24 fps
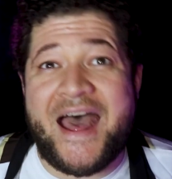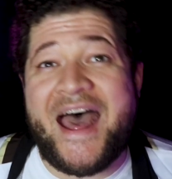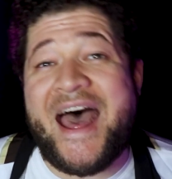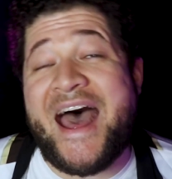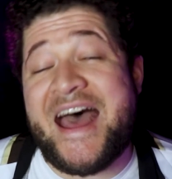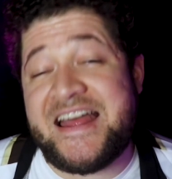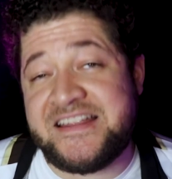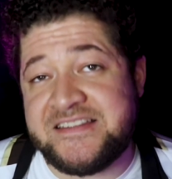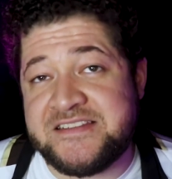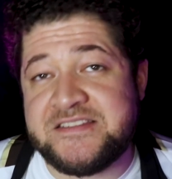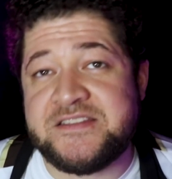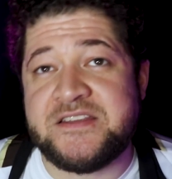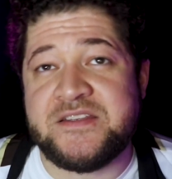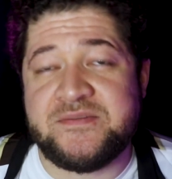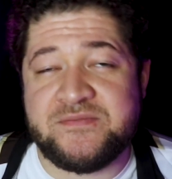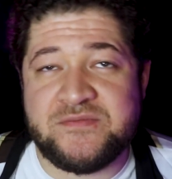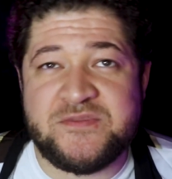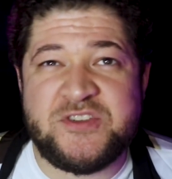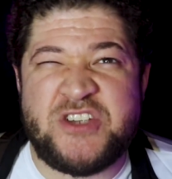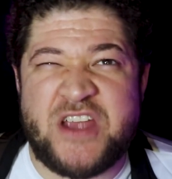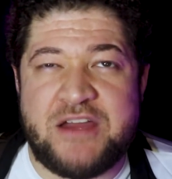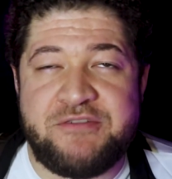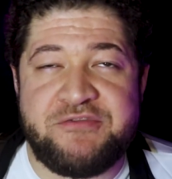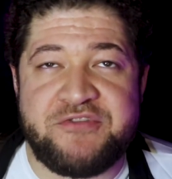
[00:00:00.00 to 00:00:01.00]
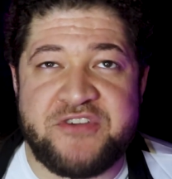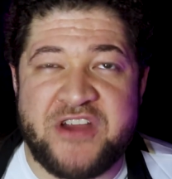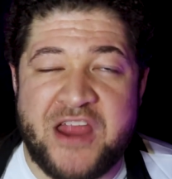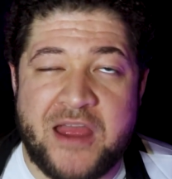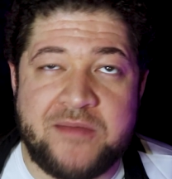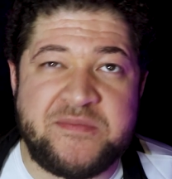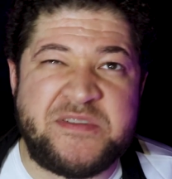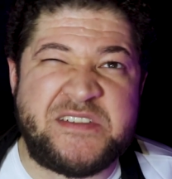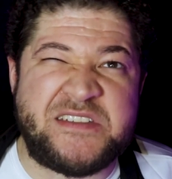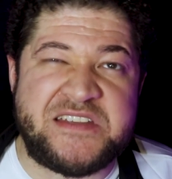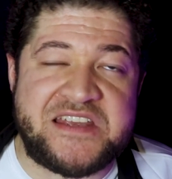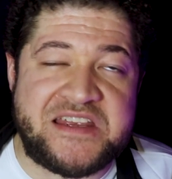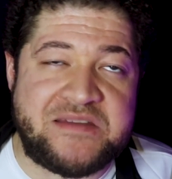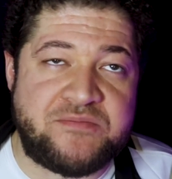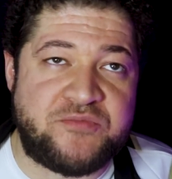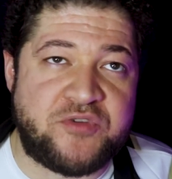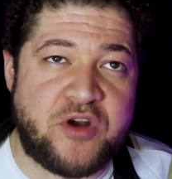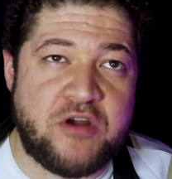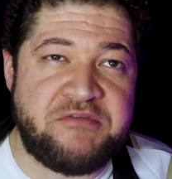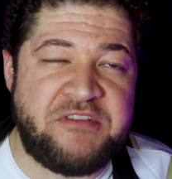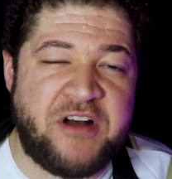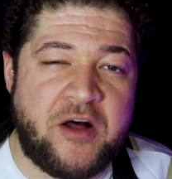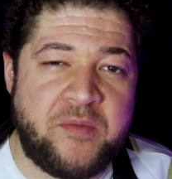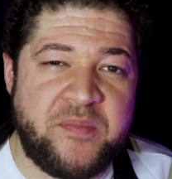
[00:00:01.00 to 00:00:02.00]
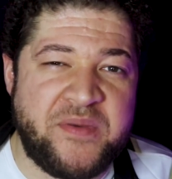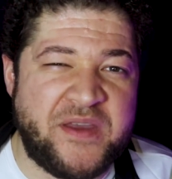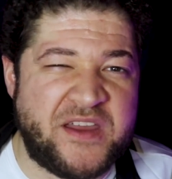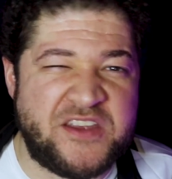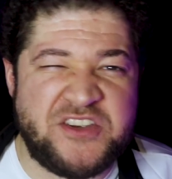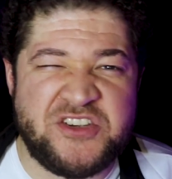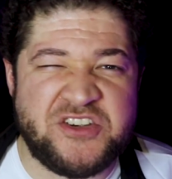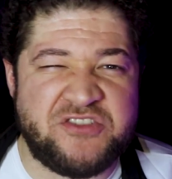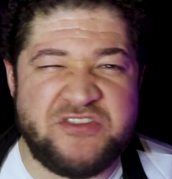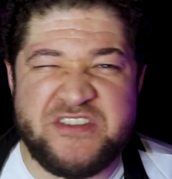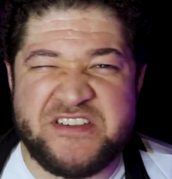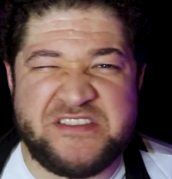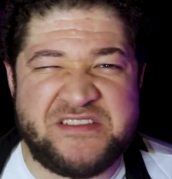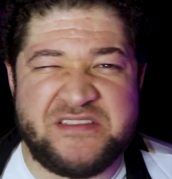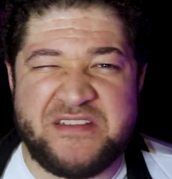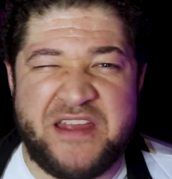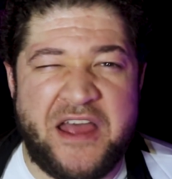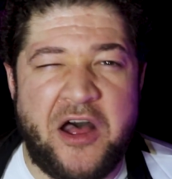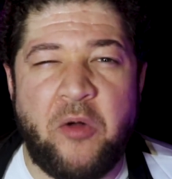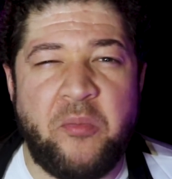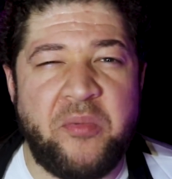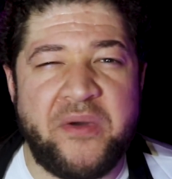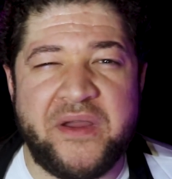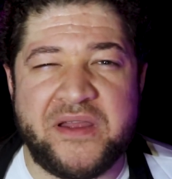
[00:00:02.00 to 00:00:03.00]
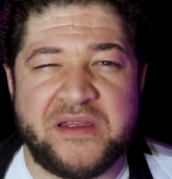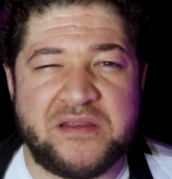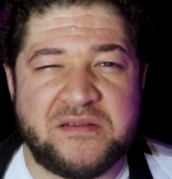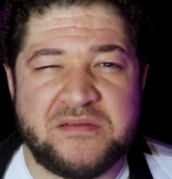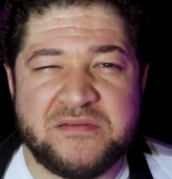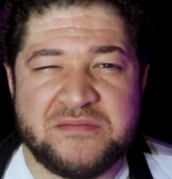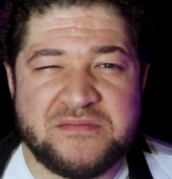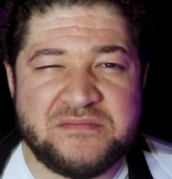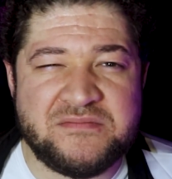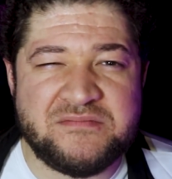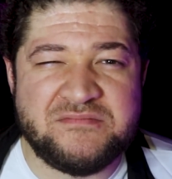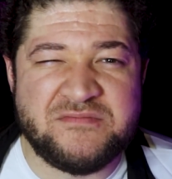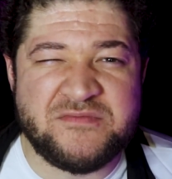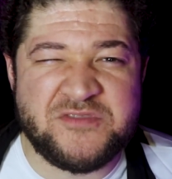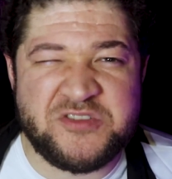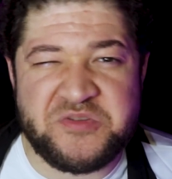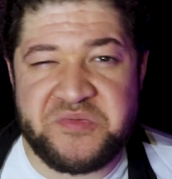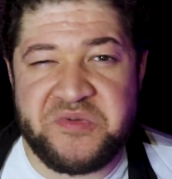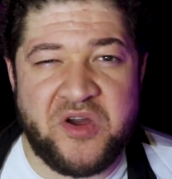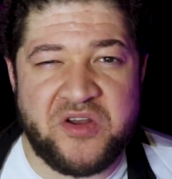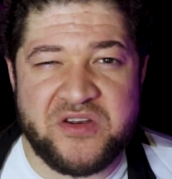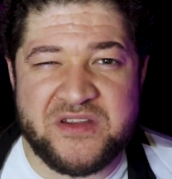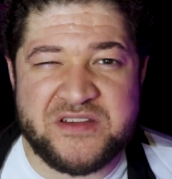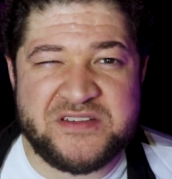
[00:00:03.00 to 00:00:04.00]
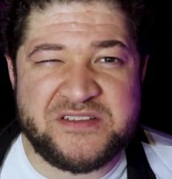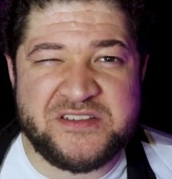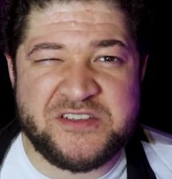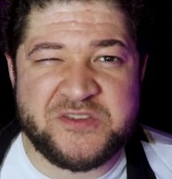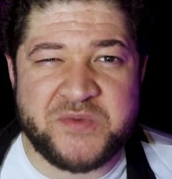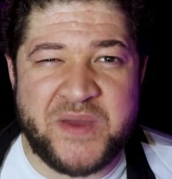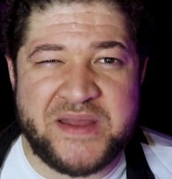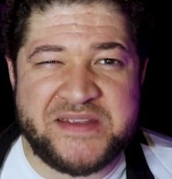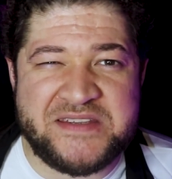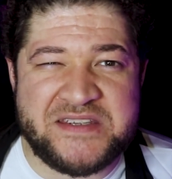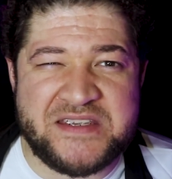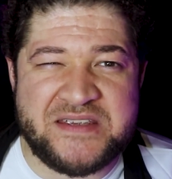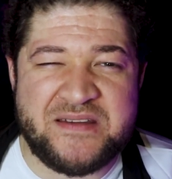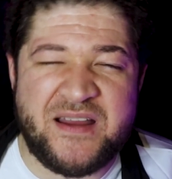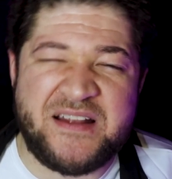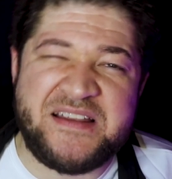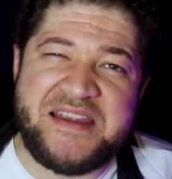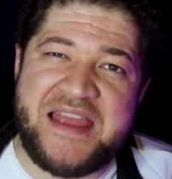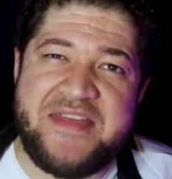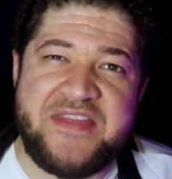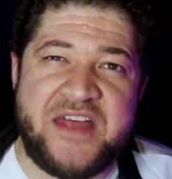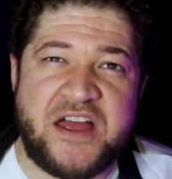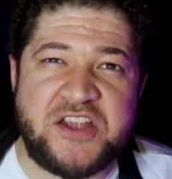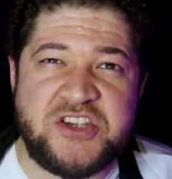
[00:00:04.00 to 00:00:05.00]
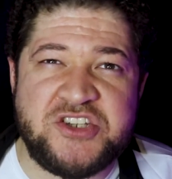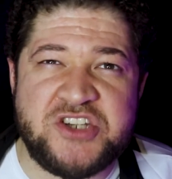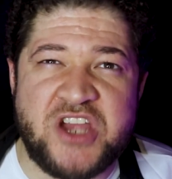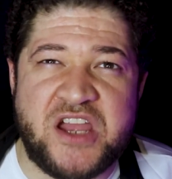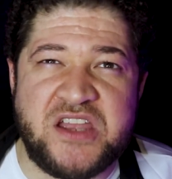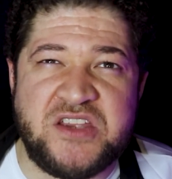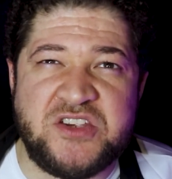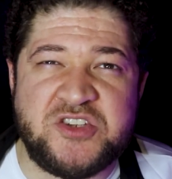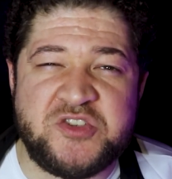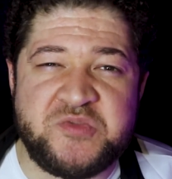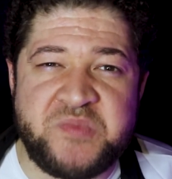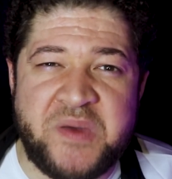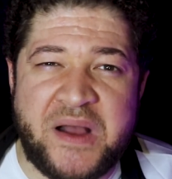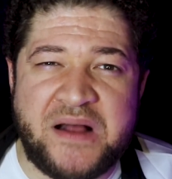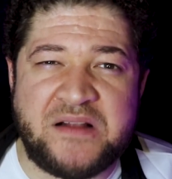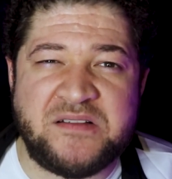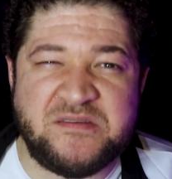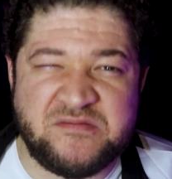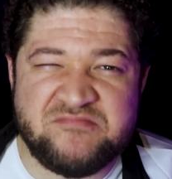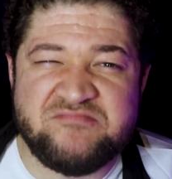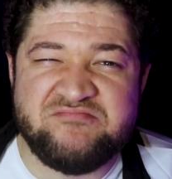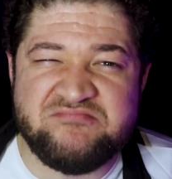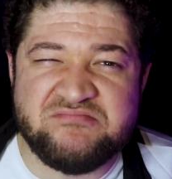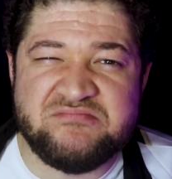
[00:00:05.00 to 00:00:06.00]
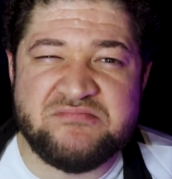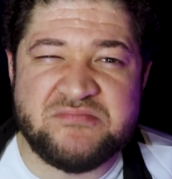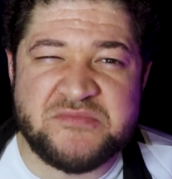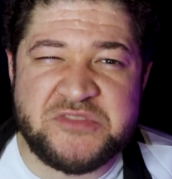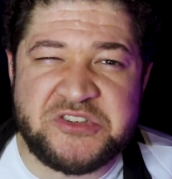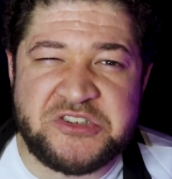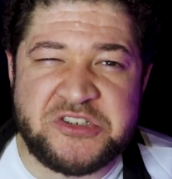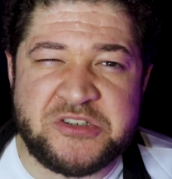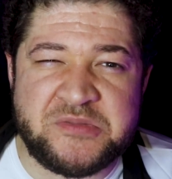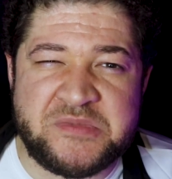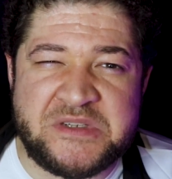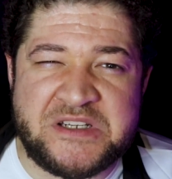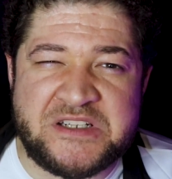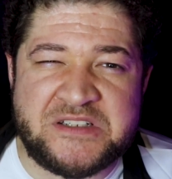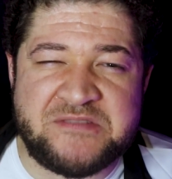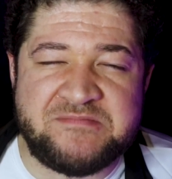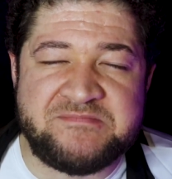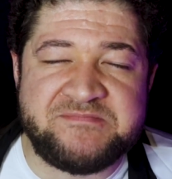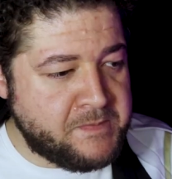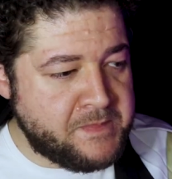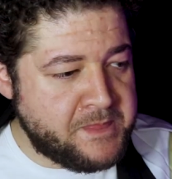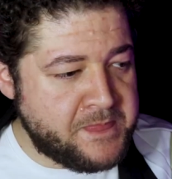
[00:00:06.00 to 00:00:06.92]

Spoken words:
And the Jeffrey Epstein profile picture isn't helping, to be honest, Sweaty. I'd get that changed, pal. You know what I mean?